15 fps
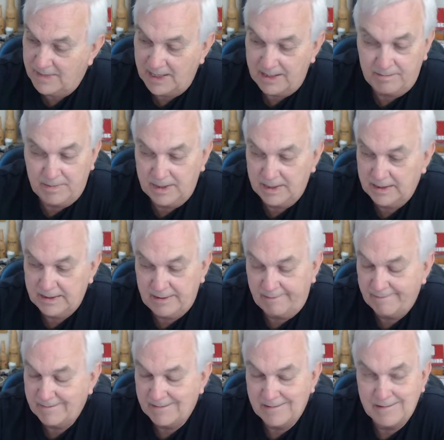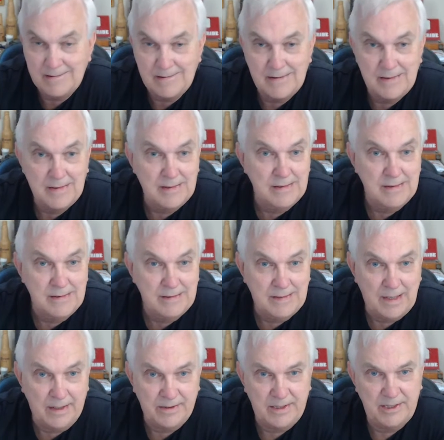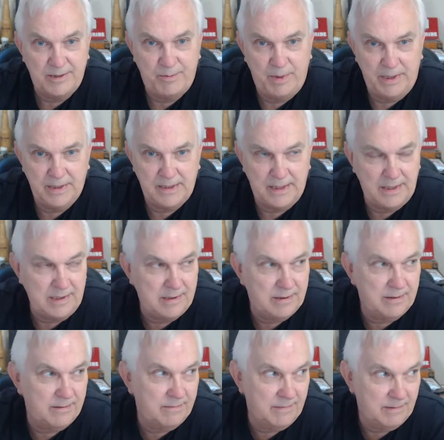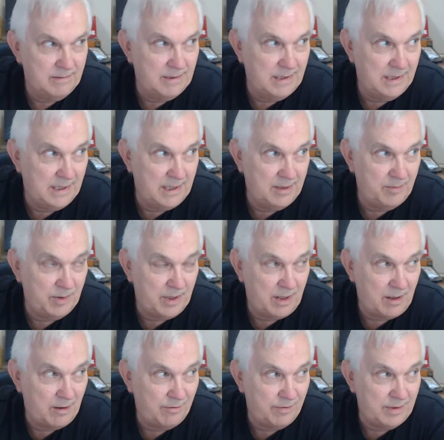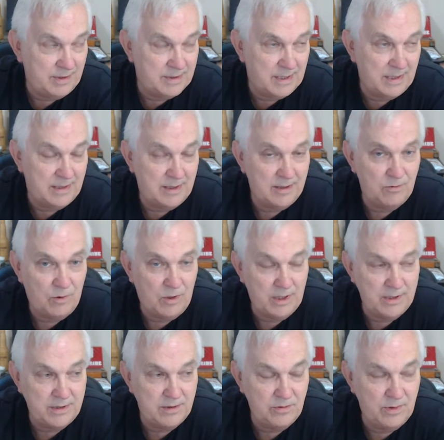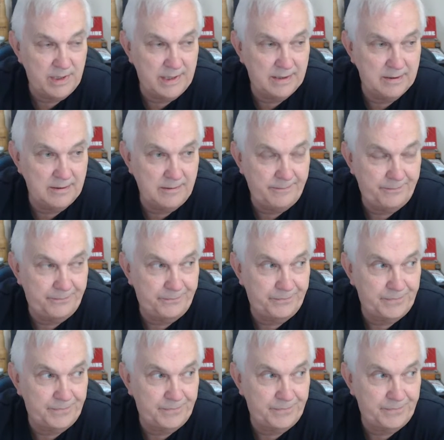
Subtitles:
make my sausage biscuits and a cup of coffee, sit there and watch the weather.